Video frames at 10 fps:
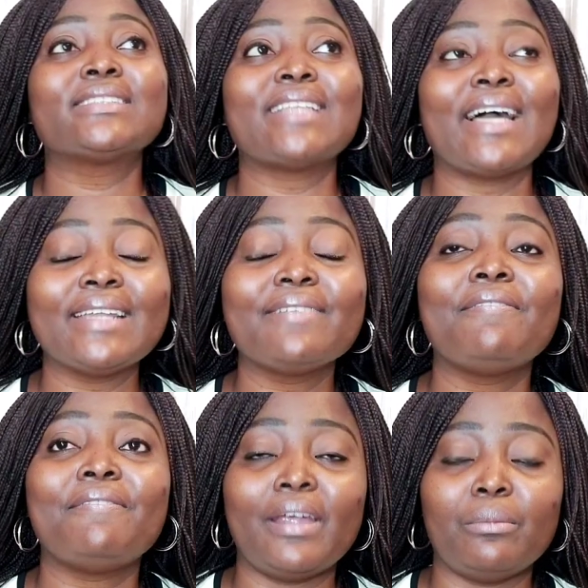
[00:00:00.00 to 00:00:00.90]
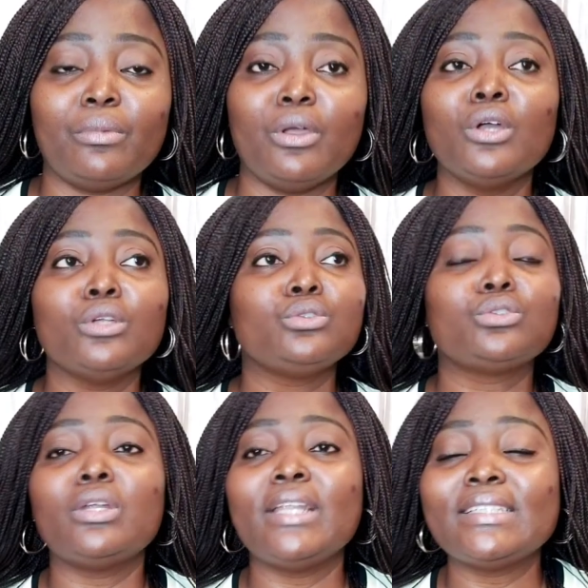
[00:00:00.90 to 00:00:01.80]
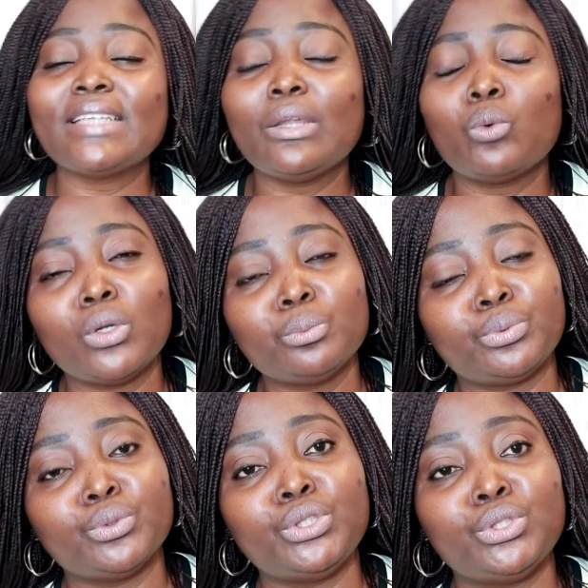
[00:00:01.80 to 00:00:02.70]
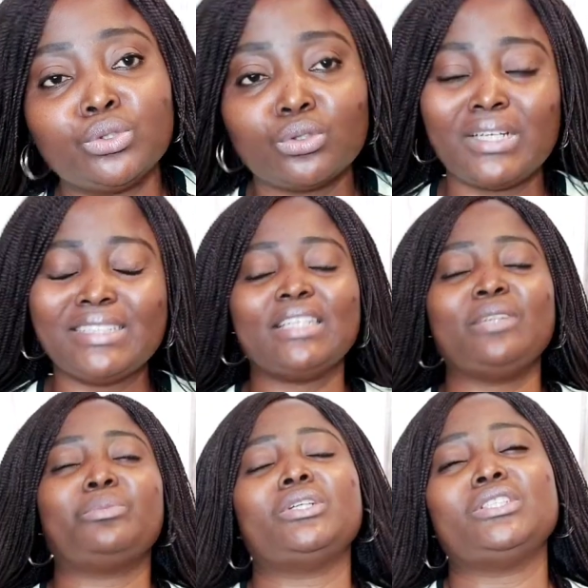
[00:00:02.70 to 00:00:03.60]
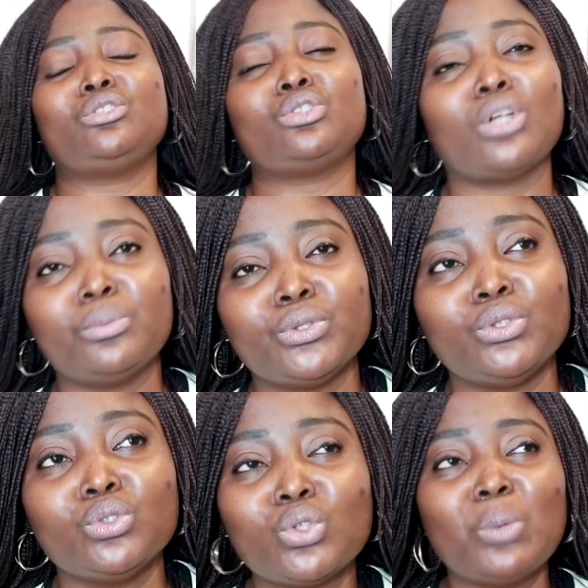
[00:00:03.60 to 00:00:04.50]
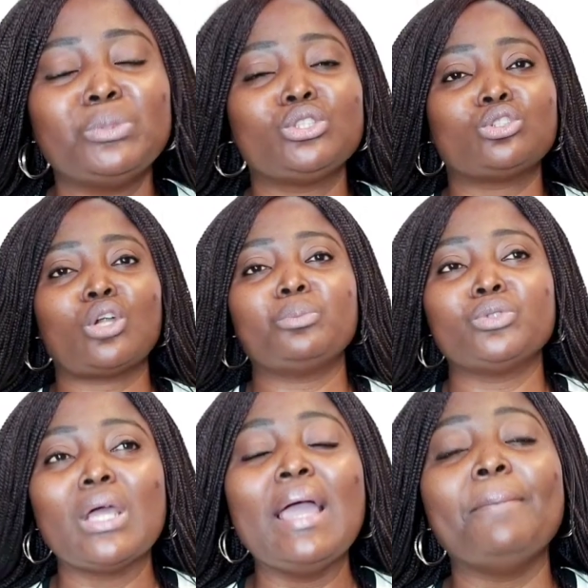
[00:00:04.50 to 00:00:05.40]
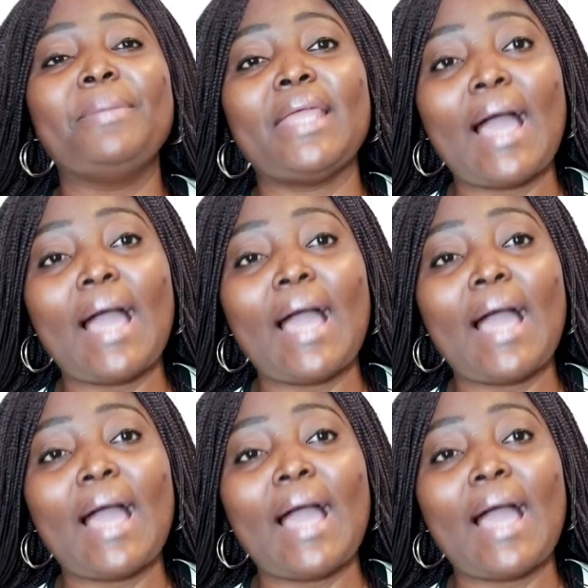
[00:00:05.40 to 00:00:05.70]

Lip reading: stand firm. Don't let anyone push you. Don't let anybody trouble you. Don't be troubled. Be